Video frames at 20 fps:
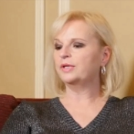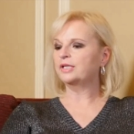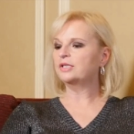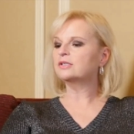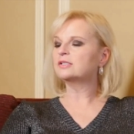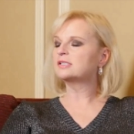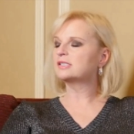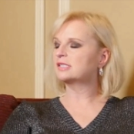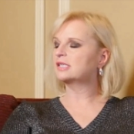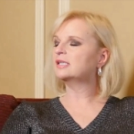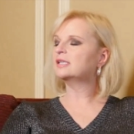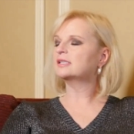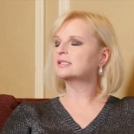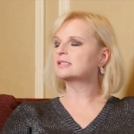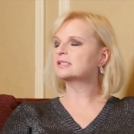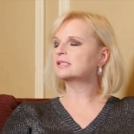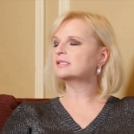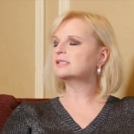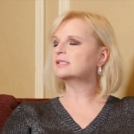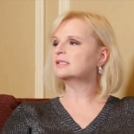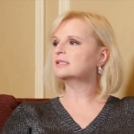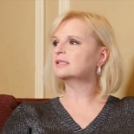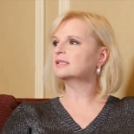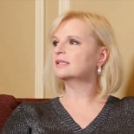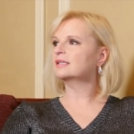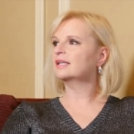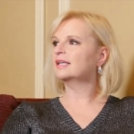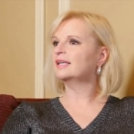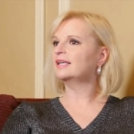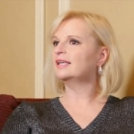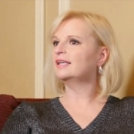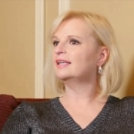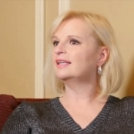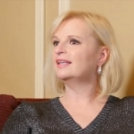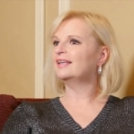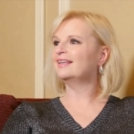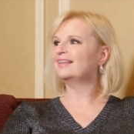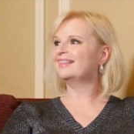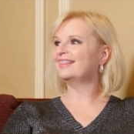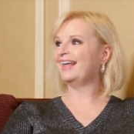could see
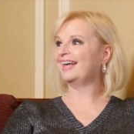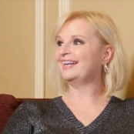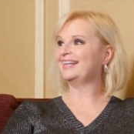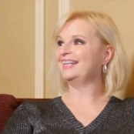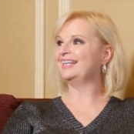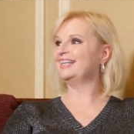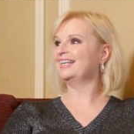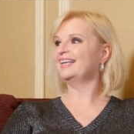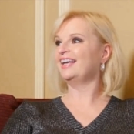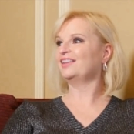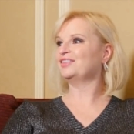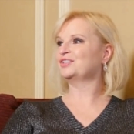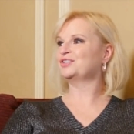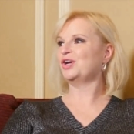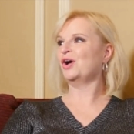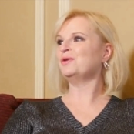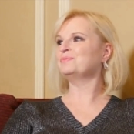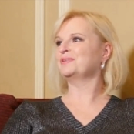consistently that he can get the job